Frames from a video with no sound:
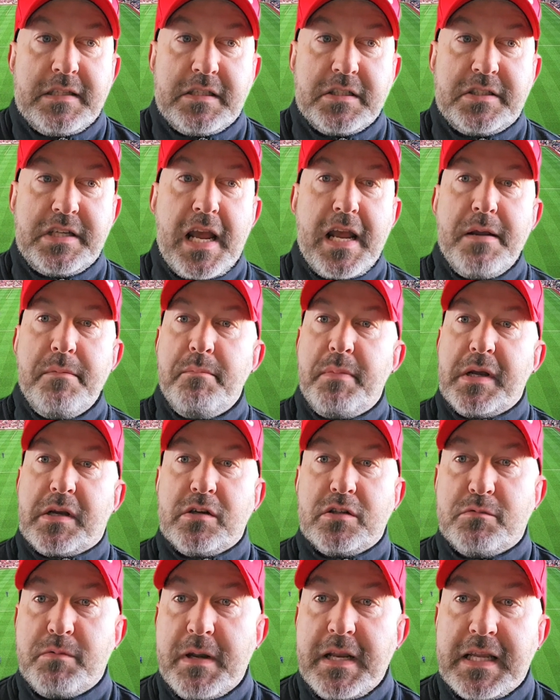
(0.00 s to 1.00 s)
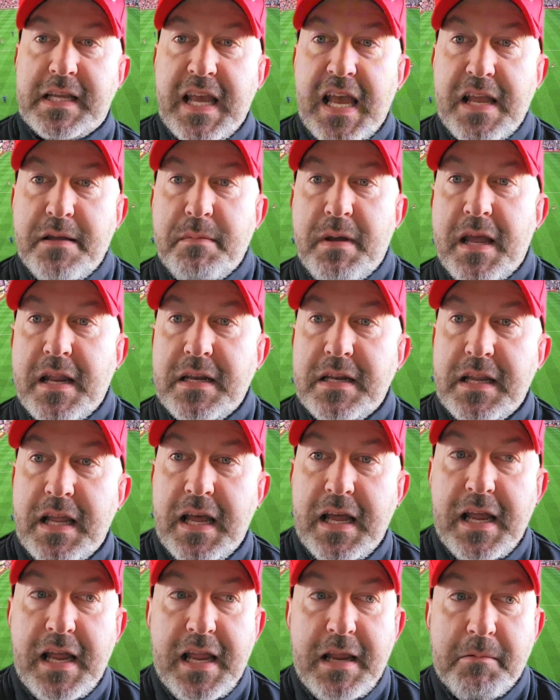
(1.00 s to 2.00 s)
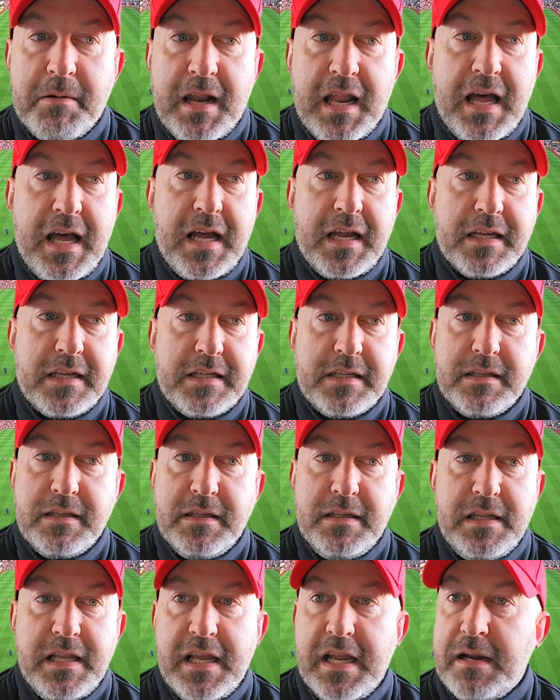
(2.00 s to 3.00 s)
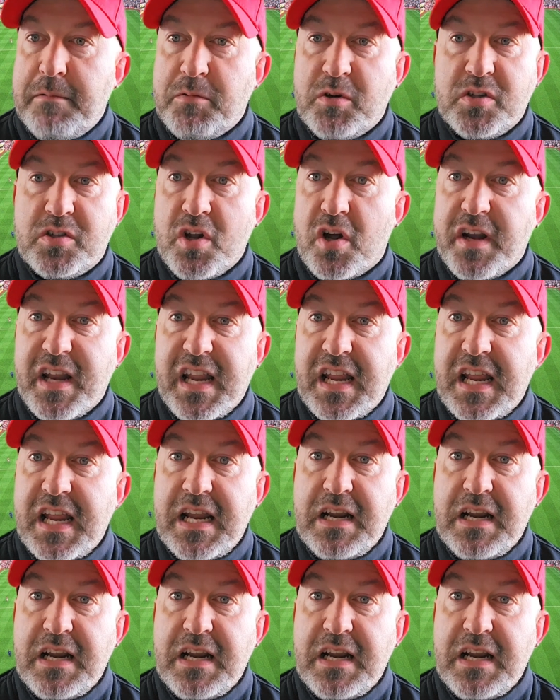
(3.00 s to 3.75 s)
It's a shame because when he came in, he was just on it.